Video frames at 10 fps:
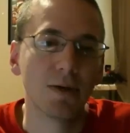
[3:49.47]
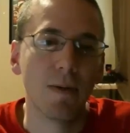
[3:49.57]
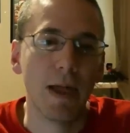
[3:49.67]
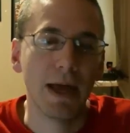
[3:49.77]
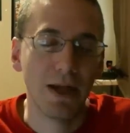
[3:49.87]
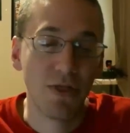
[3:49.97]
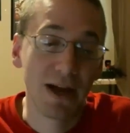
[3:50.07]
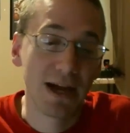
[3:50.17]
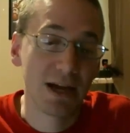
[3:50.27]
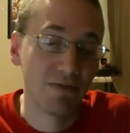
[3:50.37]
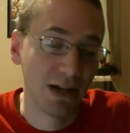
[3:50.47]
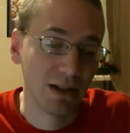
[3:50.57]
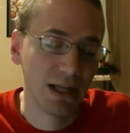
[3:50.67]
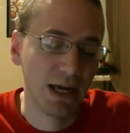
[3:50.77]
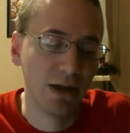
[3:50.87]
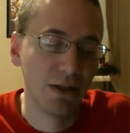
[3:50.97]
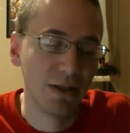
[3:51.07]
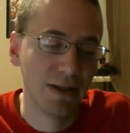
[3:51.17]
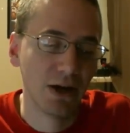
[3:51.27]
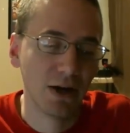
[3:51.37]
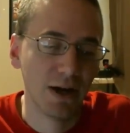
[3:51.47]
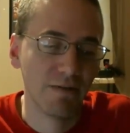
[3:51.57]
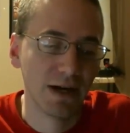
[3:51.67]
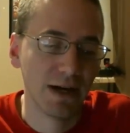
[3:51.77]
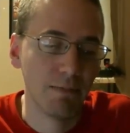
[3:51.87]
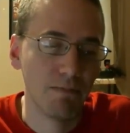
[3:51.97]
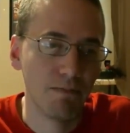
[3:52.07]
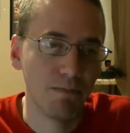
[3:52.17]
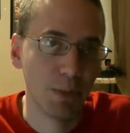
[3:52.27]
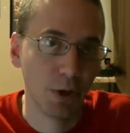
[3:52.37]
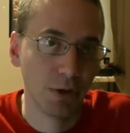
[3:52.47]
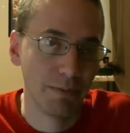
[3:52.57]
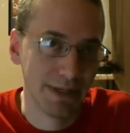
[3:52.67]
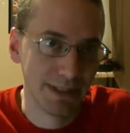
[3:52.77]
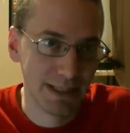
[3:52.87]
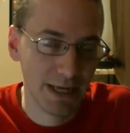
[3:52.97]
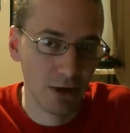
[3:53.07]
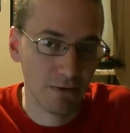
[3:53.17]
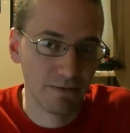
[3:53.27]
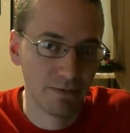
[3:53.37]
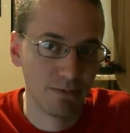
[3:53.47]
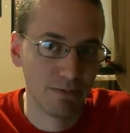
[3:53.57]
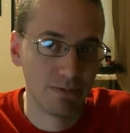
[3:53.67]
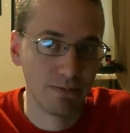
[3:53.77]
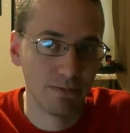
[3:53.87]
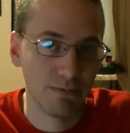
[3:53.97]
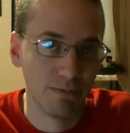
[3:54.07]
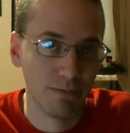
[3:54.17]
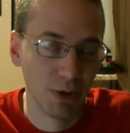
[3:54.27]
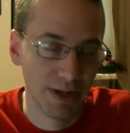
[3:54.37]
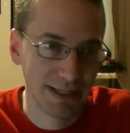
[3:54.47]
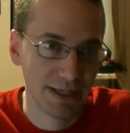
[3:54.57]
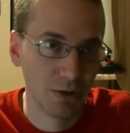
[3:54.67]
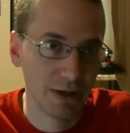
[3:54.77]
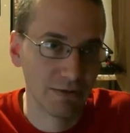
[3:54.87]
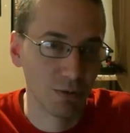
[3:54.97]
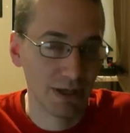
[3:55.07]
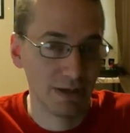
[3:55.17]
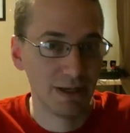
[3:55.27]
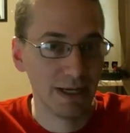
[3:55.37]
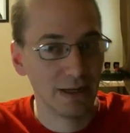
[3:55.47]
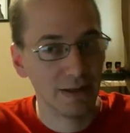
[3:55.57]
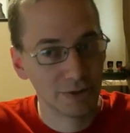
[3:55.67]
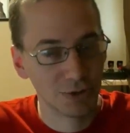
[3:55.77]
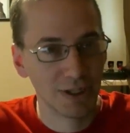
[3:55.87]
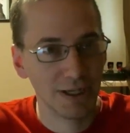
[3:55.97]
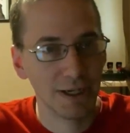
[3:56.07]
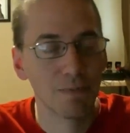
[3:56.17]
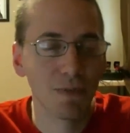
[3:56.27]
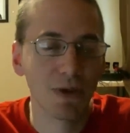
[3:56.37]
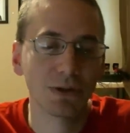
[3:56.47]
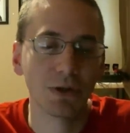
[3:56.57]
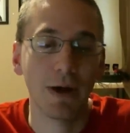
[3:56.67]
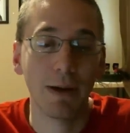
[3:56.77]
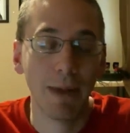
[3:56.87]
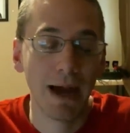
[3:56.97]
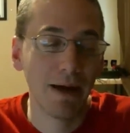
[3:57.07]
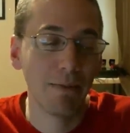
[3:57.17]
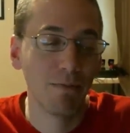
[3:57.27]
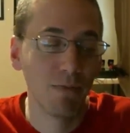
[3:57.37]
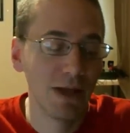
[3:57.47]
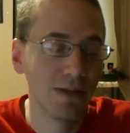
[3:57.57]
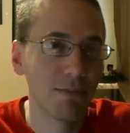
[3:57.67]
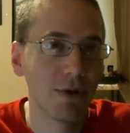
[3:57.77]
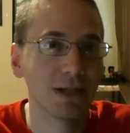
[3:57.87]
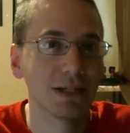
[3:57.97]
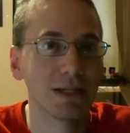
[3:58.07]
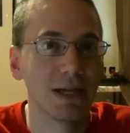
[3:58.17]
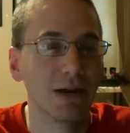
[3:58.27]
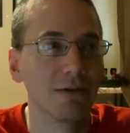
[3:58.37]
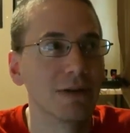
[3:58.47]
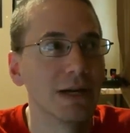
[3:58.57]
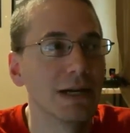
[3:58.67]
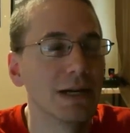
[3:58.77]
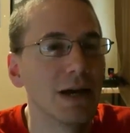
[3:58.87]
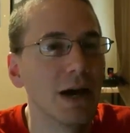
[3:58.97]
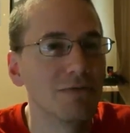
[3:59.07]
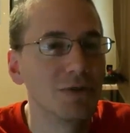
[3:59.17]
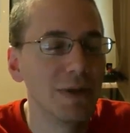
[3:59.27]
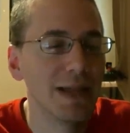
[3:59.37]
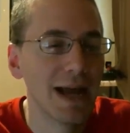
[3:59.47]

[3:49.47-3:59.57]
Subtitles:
And I think I can fit a lathe in there if I build it myself. Plus, I don't have to run it electrically. So I'm in the process of doing that. I